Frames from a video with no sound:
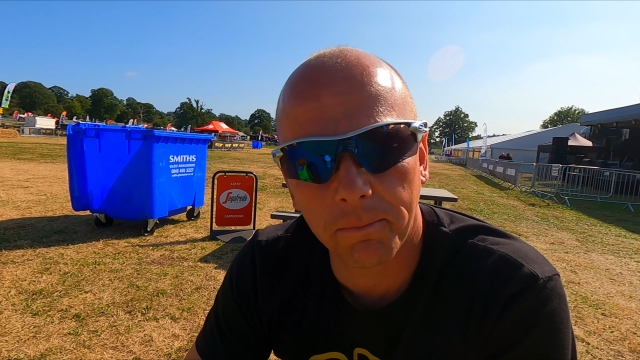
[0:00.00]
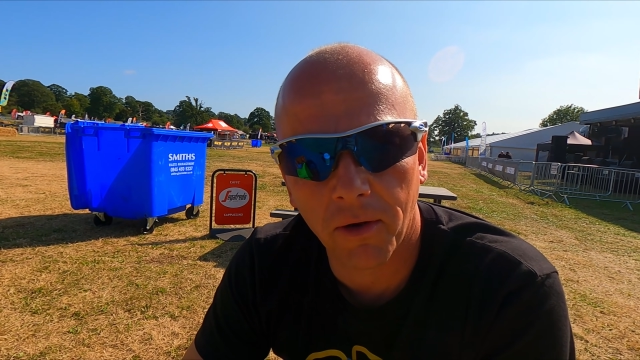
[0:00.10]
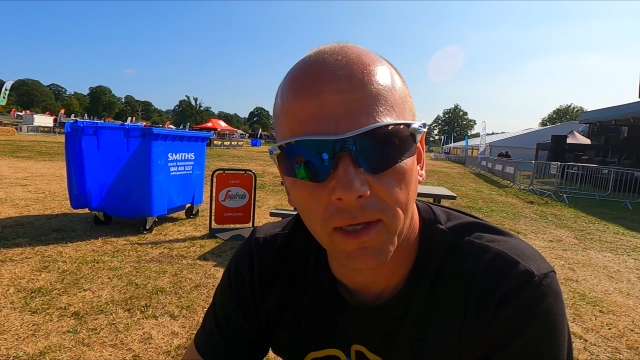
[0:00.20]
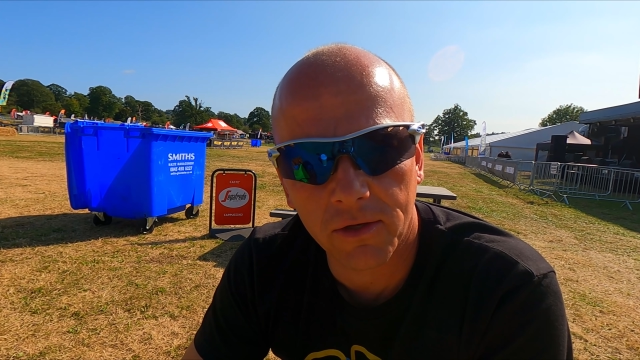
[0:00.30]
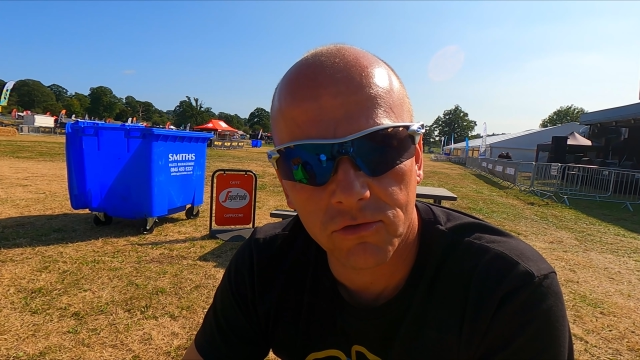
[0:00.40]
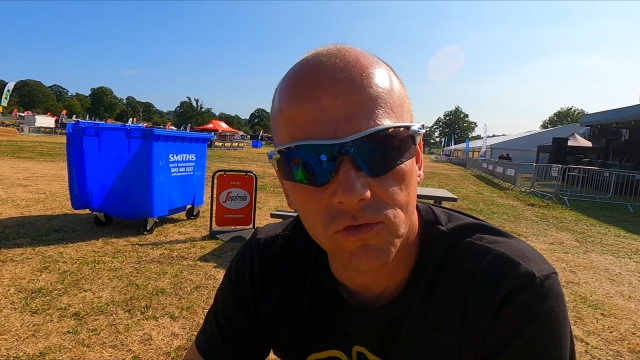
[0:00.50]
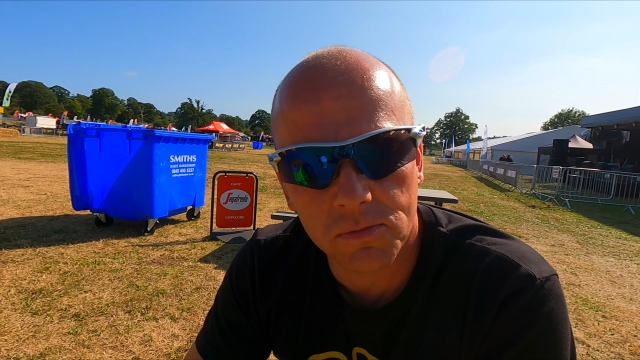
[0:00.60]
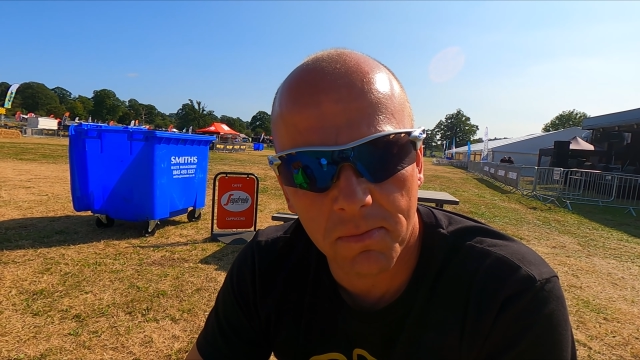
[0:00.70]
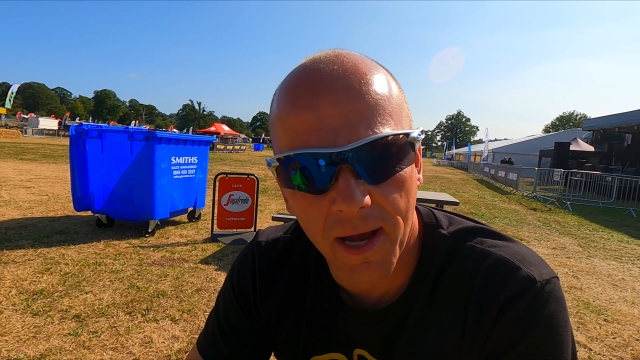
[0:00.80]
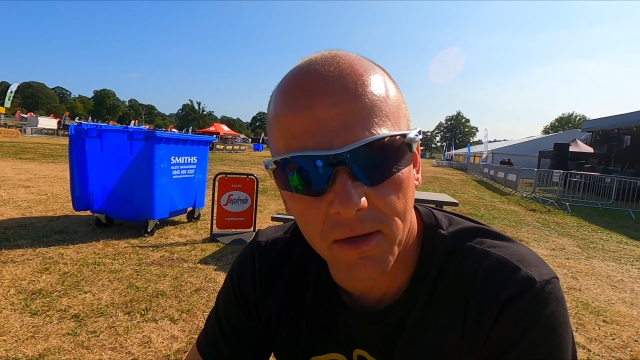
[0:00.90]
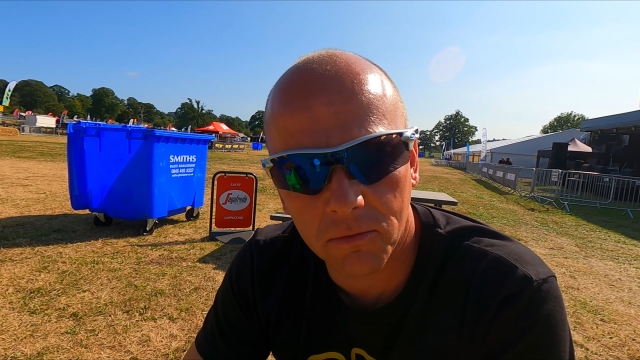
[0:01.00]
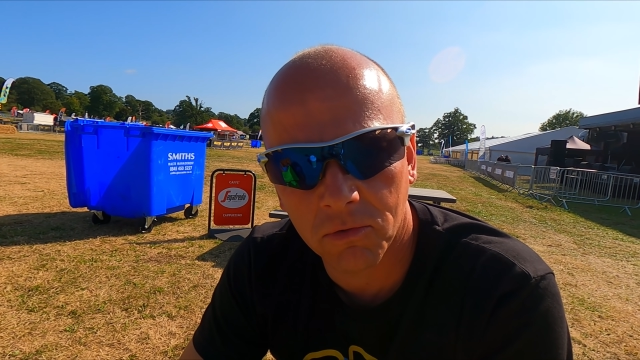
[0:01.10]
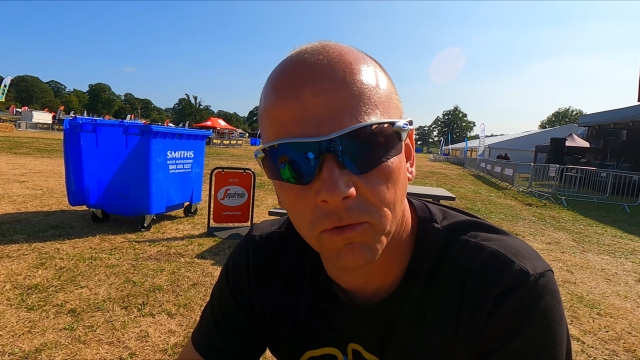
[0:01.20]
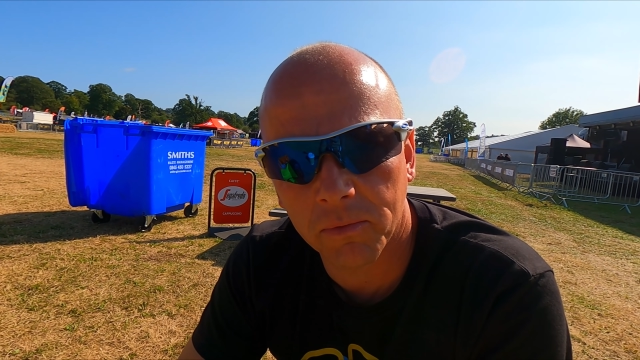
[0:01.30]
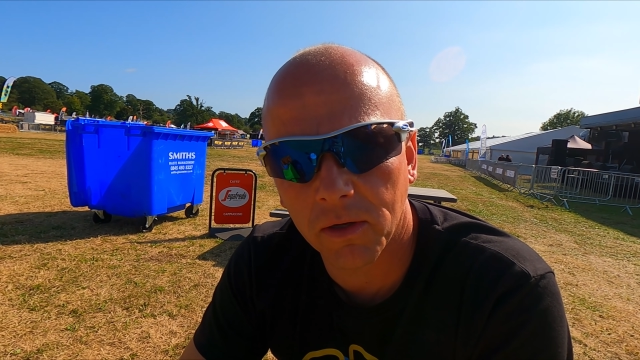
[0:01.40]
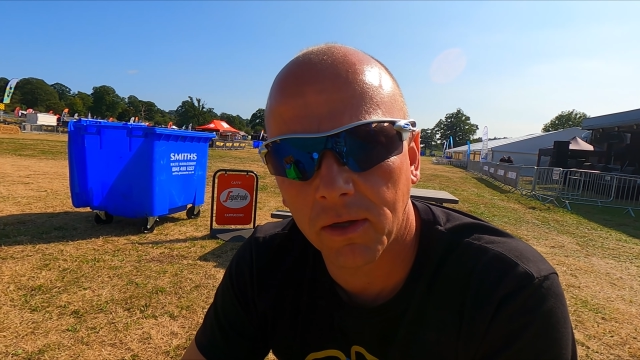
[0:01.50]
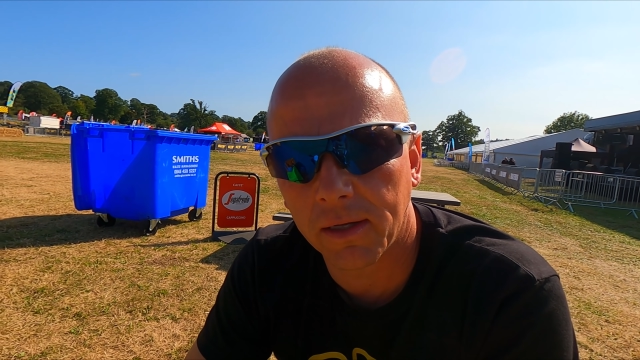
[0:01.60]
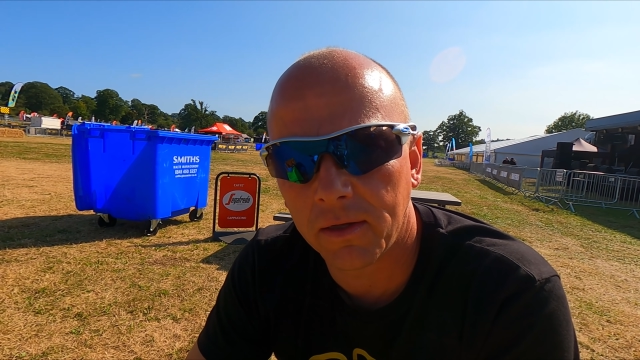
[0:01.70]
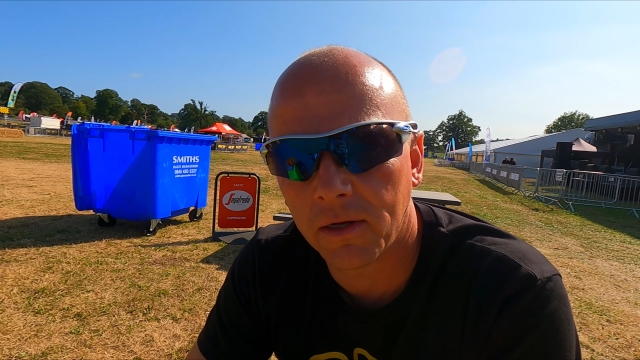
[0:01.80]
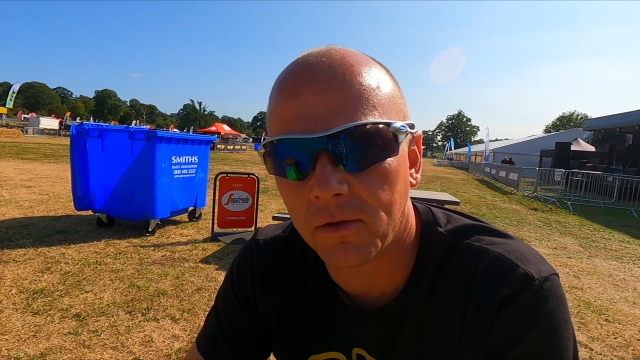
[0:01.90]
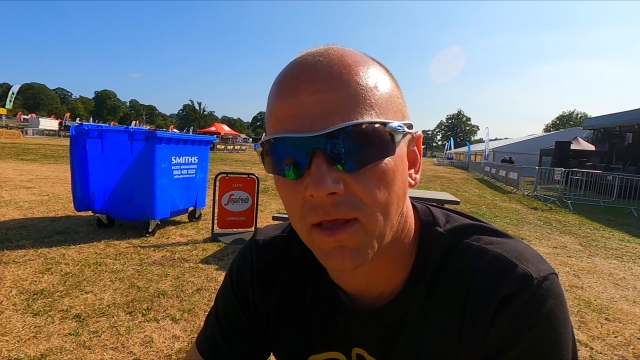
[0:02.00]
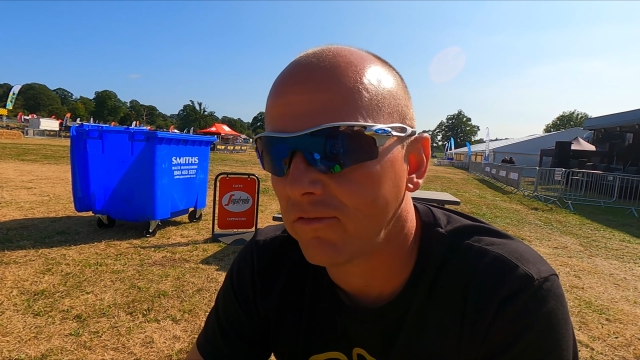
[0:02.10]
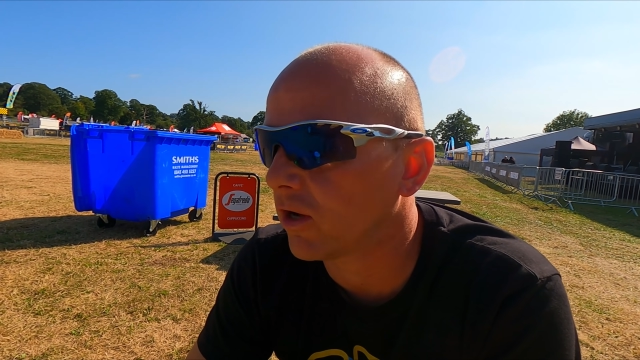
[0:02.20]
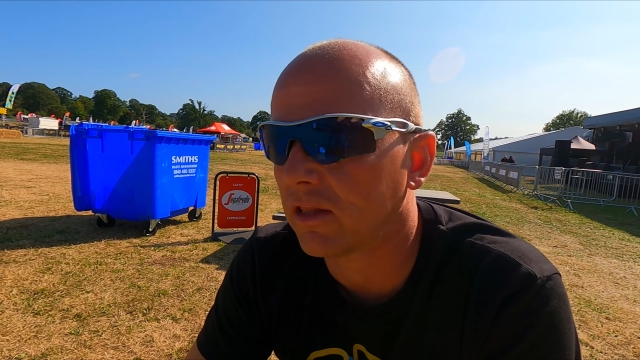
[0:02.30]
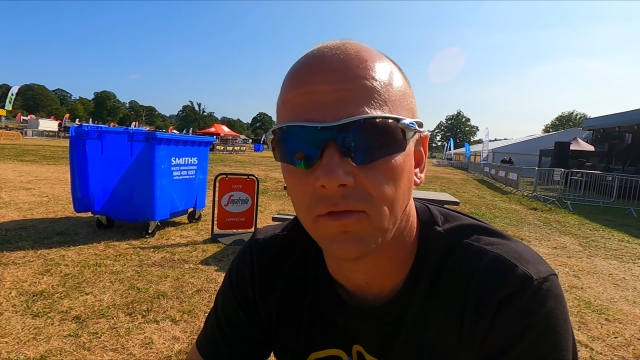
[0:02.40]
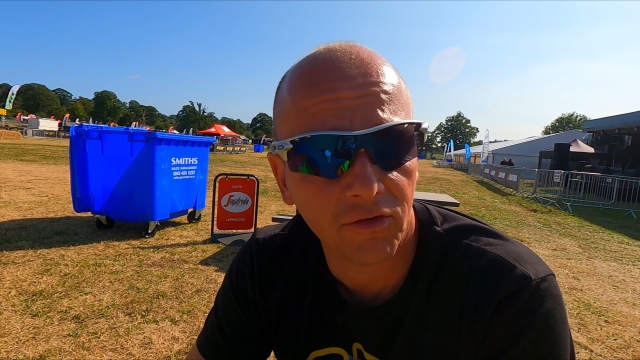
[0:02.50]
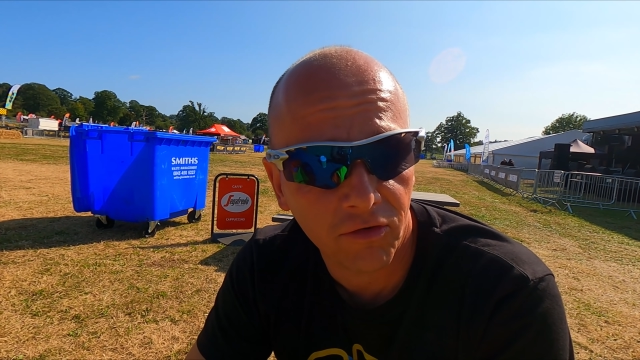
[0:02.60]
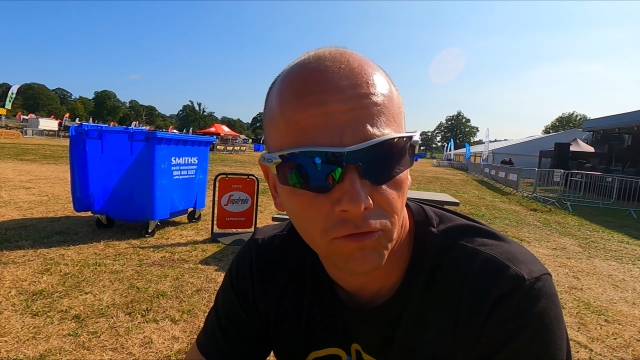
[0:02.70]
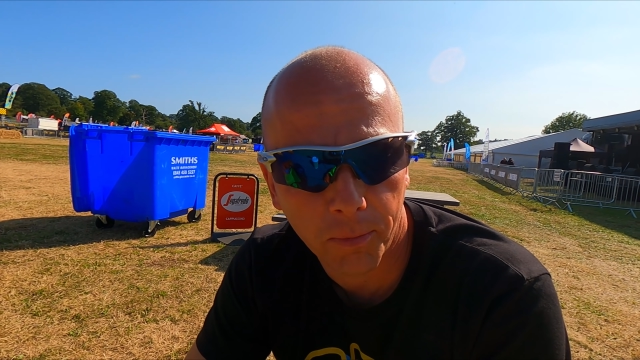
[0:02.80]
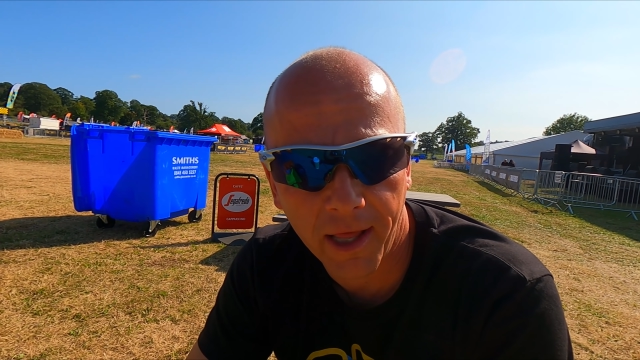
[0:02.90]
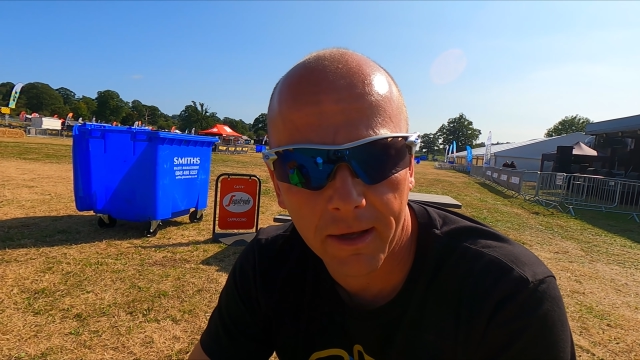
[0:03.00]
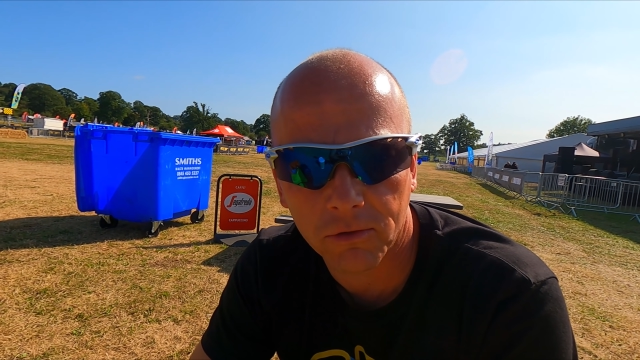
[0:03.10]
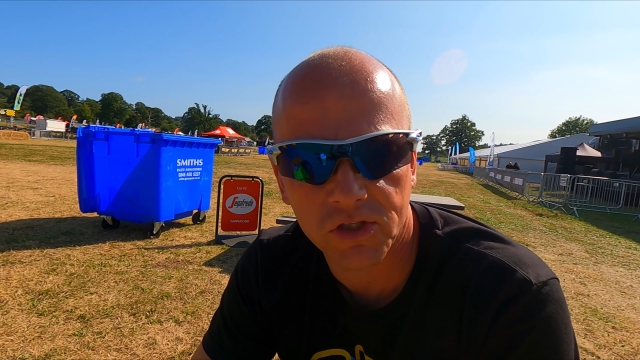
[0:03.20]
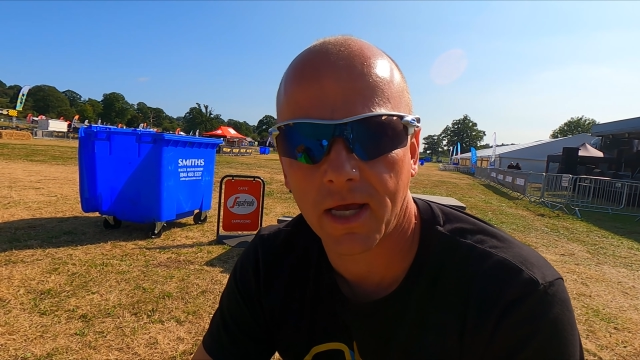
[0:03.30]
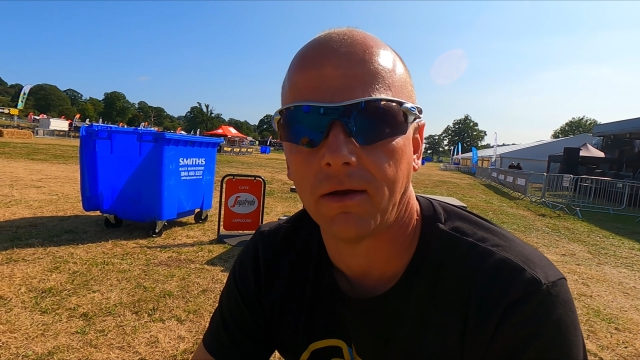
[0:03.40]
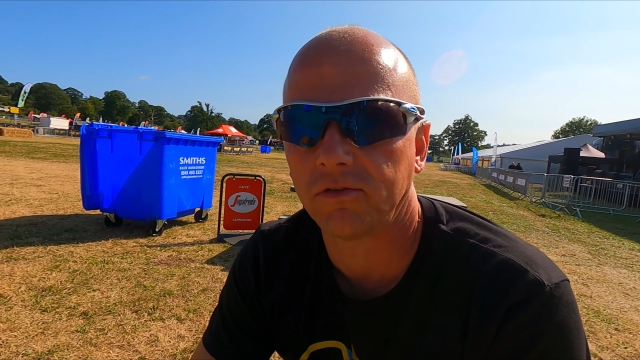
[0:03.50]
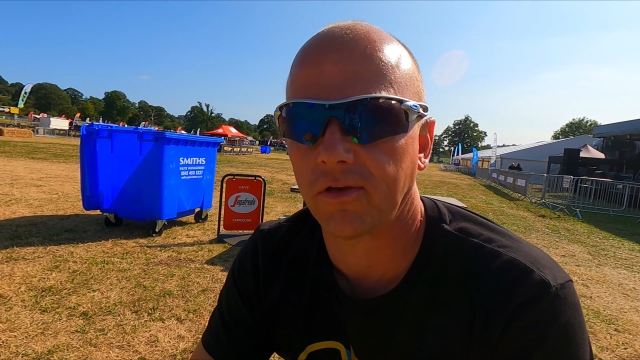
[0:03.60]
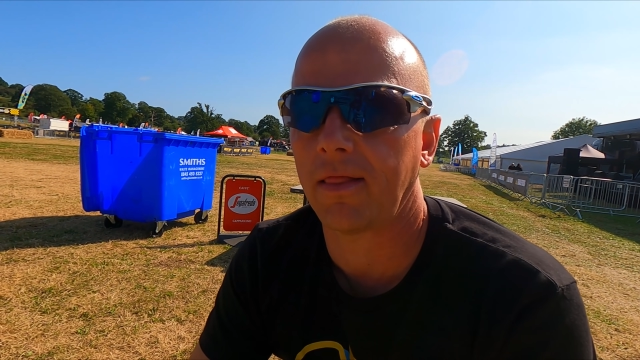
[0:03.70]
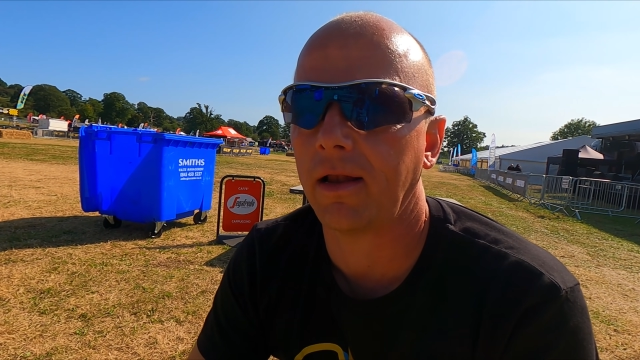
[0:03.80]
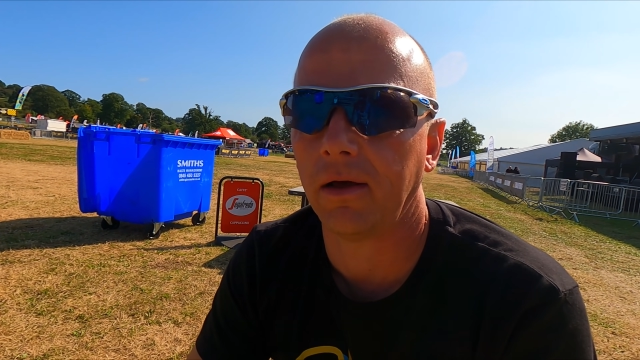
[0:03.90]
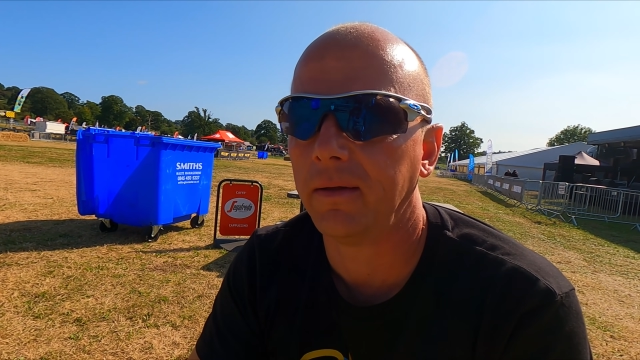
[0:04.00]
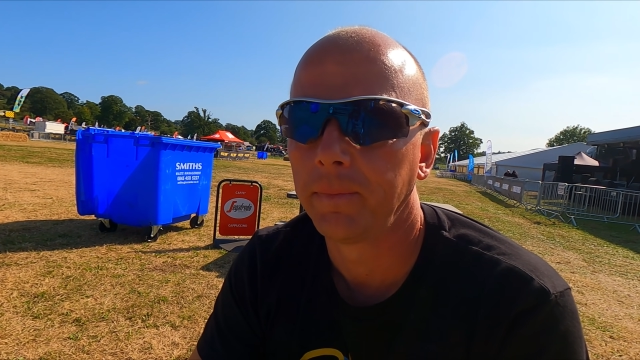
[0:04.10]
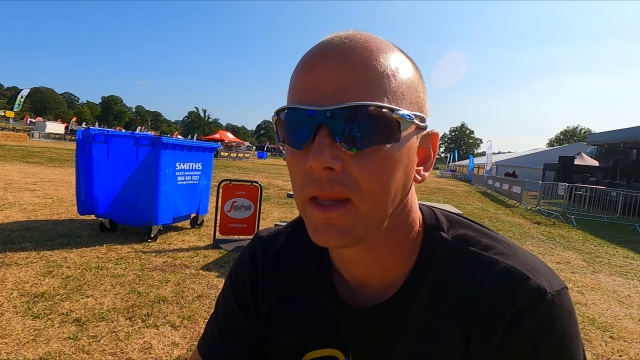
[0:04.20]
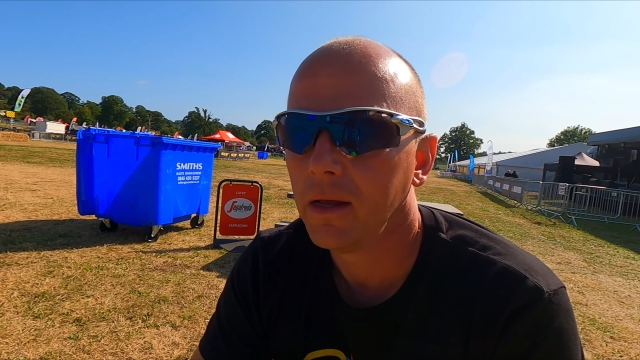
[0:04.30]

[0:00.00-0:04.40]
the bike industry's mad at the moment. Like, you know, they haven't got anything to display or sell, so they're like,